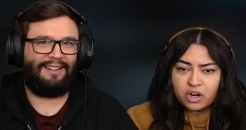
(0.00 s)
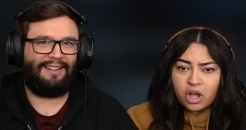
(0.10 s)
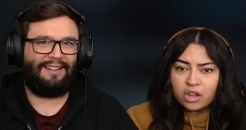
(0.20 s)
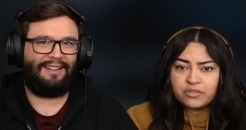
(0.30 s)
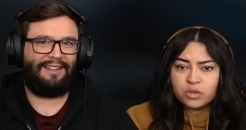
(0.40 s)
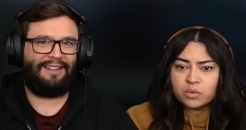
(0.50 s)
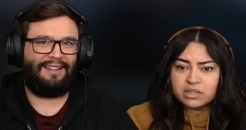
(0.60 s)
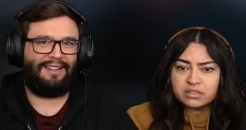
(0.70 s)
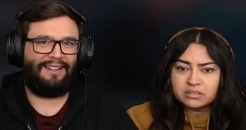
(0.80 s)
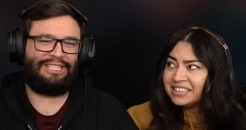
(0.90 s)
Speaker 1: all over the
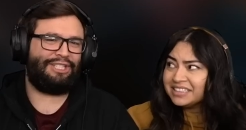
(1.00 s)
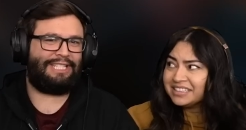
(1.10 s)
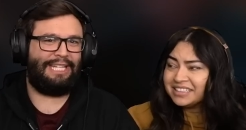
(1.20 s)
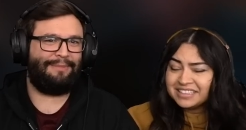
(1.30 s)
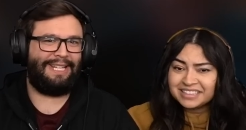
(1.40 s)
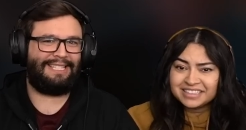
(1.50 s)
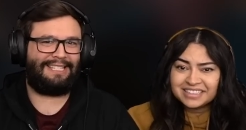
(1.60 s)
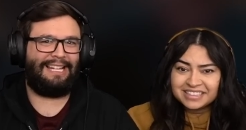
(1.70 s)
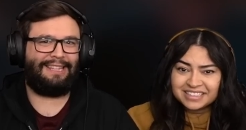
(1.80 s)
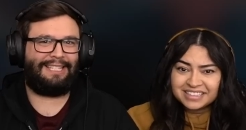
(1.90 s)
world.
Speaker 2: Just
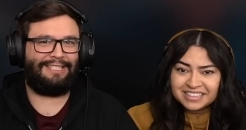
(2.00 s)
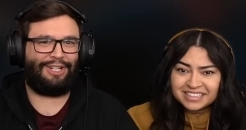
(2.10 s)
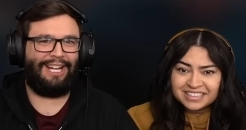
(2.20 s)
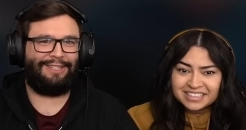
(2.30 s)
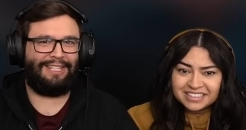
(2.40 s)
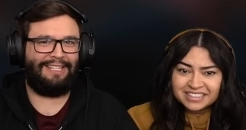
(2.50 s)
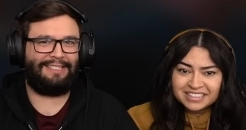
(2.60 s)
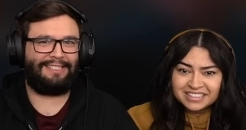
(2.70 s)
demons, not these giant things.